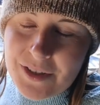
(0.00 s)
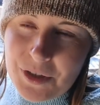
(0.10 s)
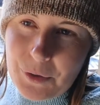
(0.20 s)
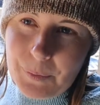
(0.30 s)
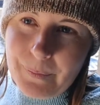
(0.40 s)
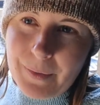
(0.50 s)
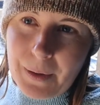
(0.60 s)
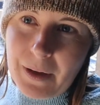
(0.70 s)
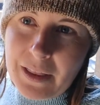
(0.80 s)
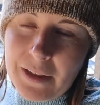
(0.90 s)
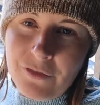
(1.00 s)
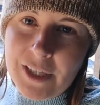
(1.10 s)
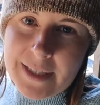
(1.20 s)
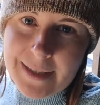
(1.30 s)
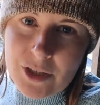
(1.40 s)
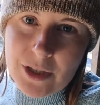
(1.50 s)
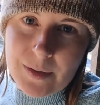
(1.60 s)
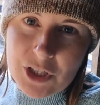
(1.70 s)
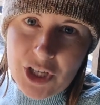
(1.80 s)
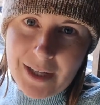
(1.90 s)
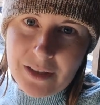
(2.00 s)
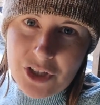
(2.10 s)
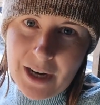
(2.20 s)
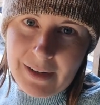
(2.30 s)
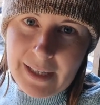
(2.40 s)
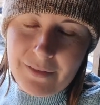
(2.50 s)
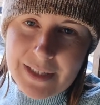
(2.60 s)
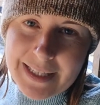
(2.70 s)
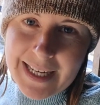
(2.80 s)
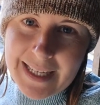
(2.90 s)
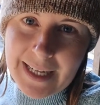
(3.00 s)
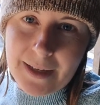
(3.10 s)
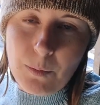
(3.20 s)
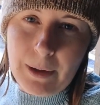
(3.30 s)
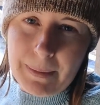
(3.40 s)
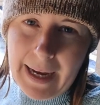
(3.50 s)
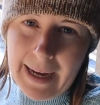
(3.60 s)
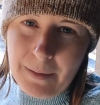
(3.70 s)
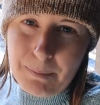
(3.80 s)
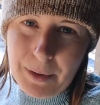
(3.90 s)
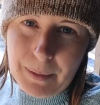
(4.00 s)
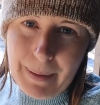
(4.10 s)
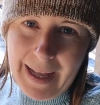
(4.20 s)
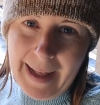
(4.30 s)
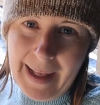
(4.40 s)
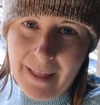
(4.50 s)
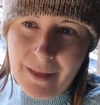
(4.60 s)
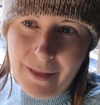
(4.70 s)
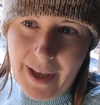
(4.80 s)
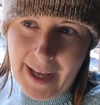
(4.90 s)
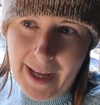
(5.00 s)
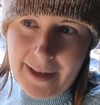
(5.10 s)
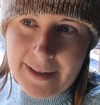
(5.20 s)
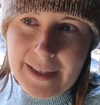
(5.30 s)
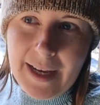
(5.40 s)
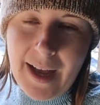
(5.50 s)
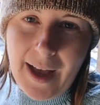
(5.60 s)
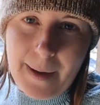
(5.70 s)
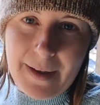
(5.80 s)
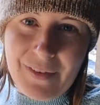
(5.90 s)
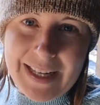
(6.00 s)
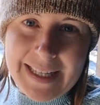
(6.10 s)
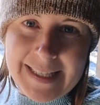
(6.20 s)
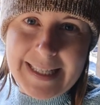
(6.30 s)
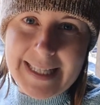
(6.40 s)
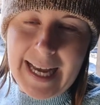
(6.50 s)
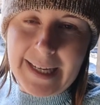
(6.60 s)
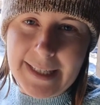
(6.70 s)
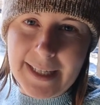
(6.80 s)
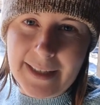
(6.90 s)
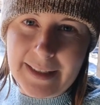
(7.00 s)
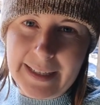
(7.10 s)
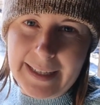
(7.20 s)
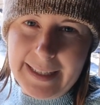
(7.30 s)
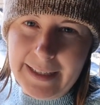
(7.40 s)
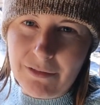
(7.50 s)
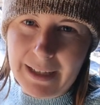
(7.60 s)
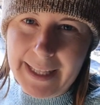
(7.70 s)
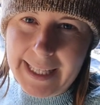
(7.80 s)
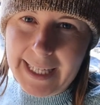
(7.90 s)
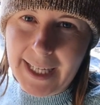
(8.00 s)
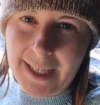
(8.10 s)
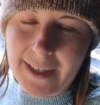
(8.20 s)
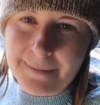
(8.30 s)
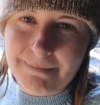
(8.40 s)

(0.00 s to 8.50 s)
So I think the first thing to do is check the cherry, and if it's dead, I can whip that out and put the pear there. If it isn't dead, then I need a rethink.